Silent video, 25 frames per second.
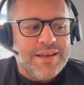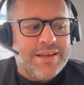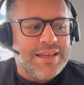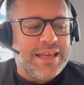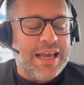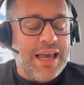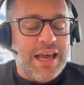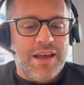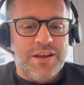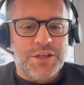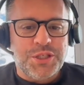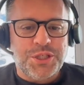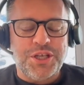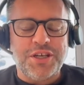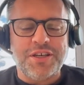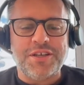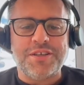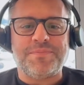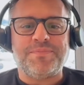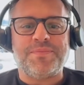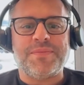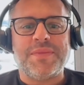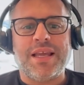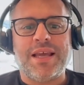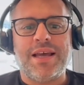Yeah,
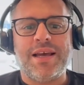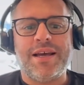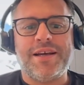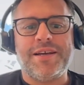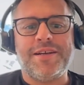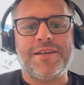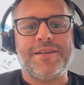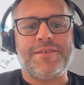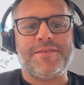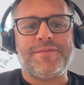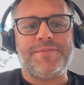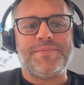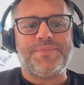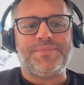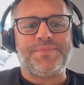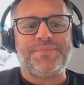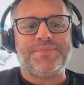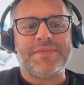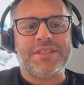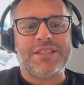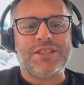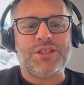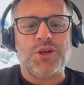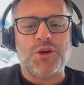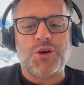sure.
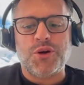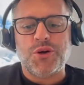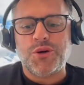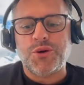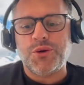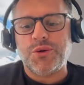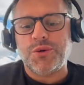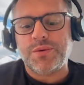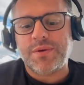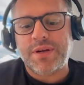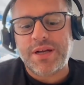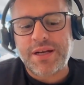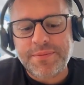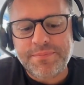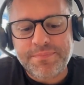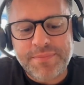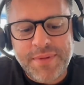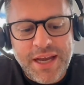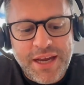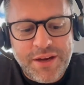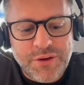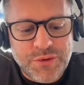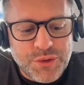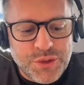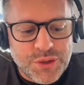Um, so
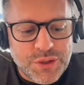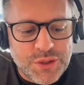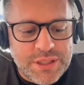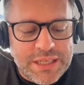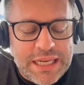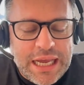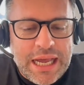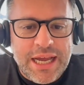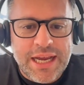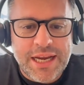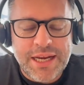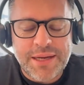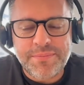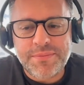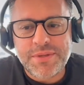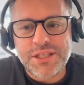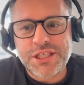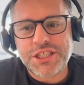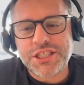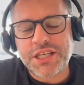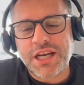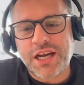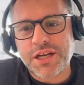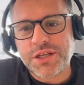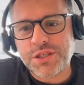my role, I'm
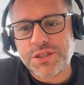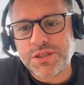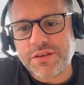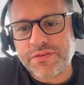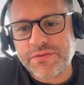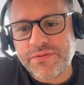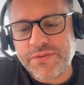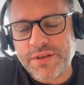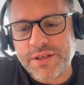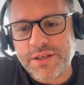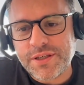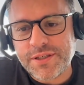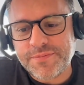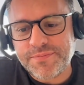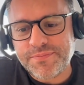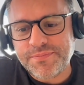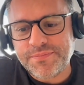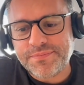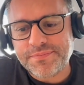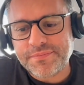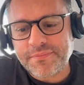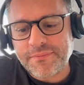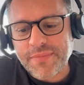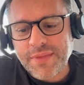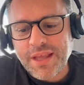in charge of
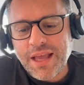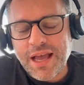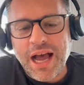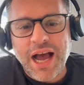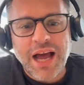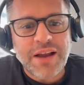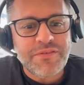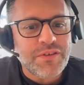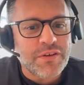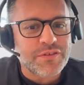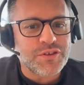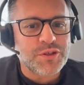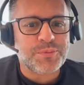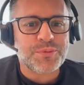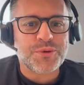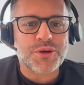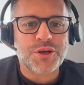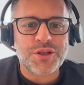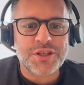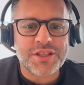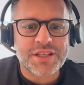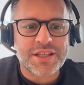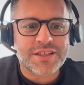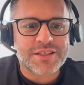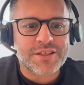um, half of the
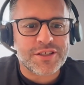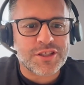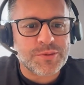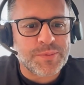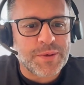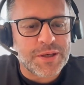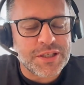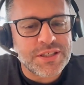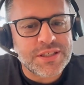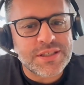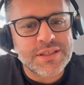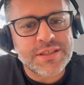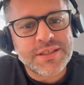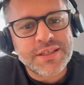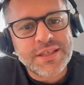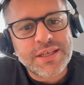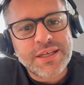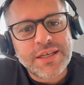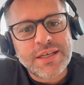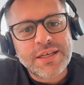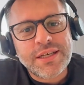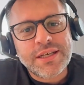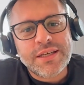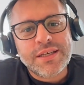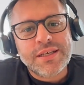product at ThoughtSpot.
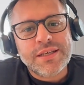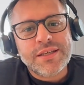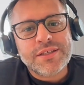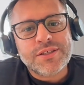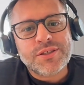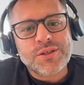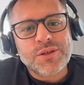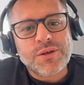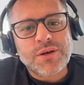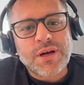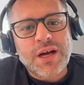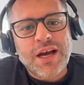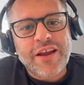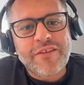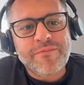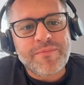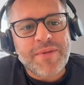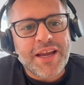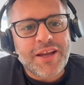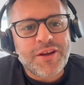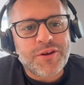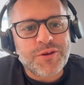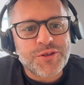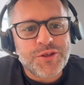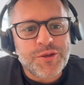So I have
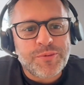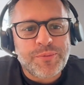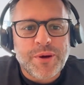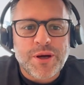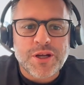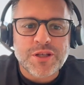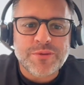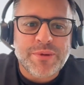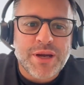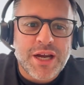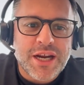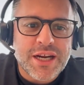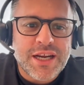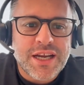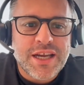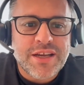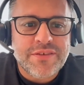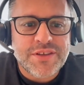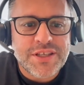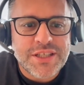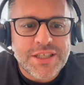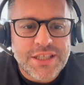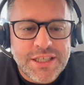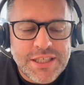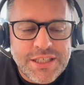my counterpart
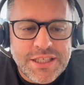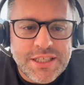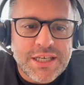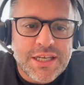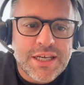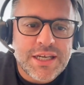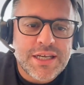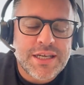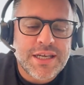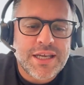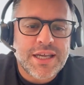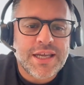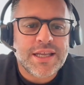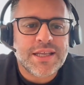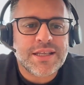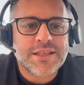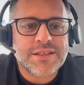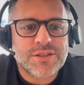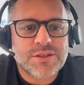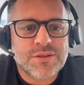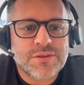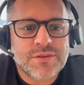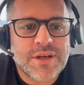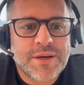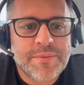Bhargav in India,
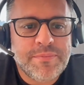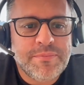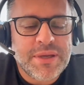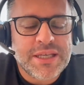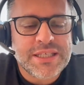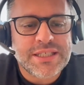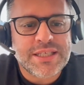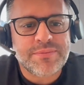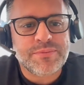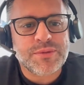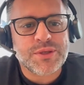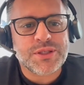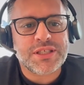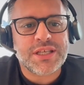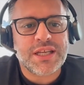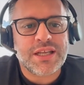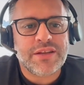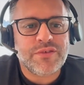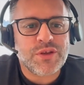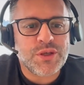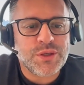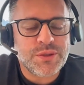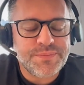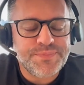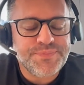and so I'm based in
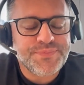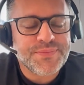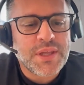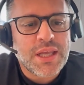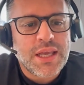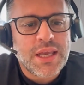Mountain View